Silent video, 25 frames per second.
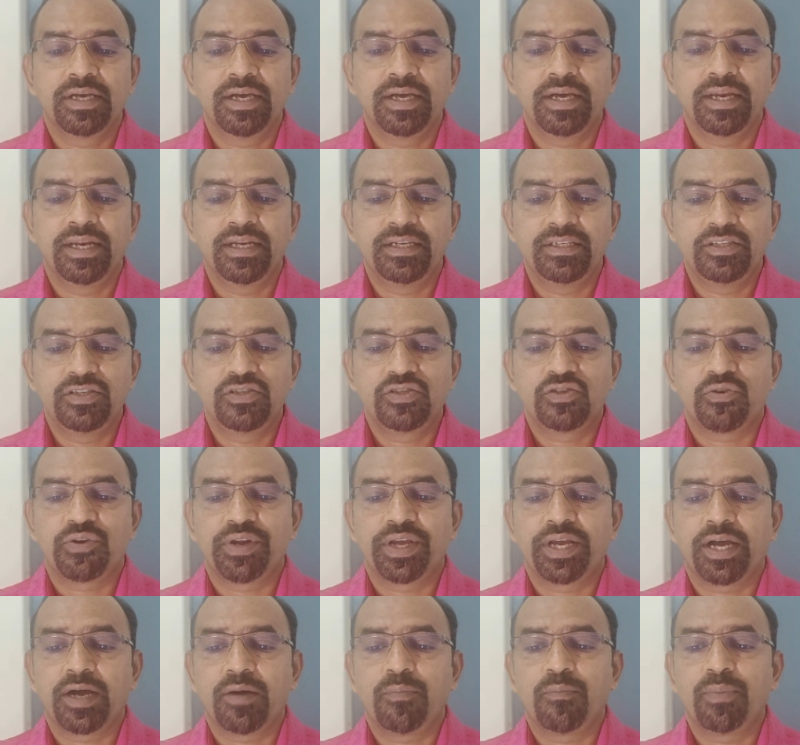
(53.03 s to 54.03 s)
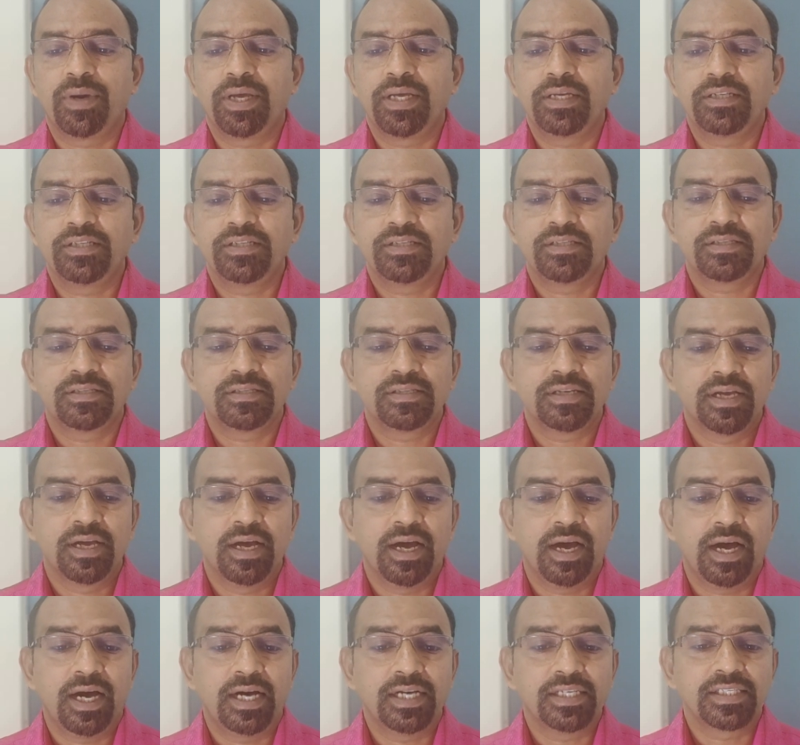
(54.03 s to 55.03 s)
registering complaints,
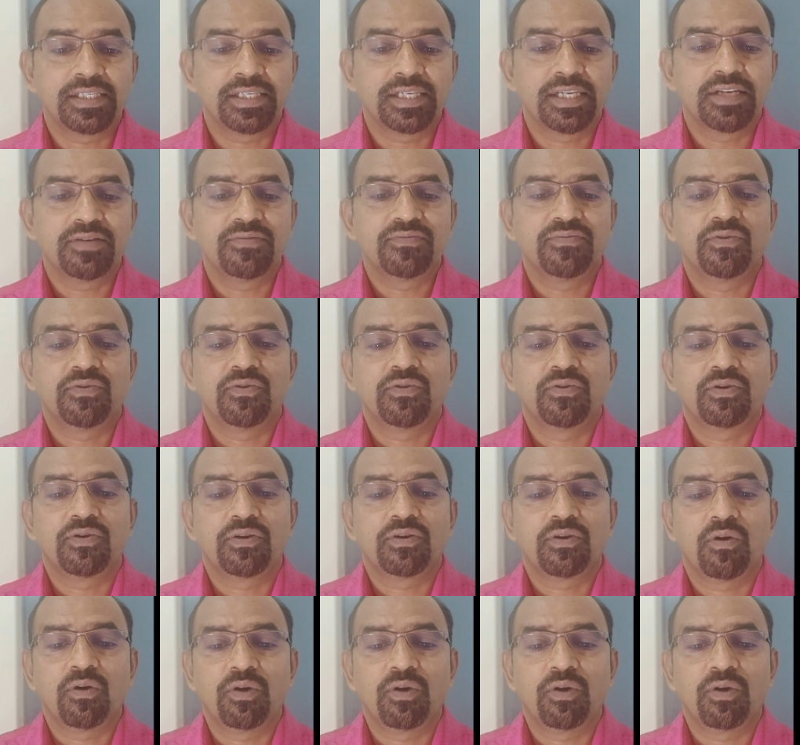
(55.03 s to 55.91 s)
asking for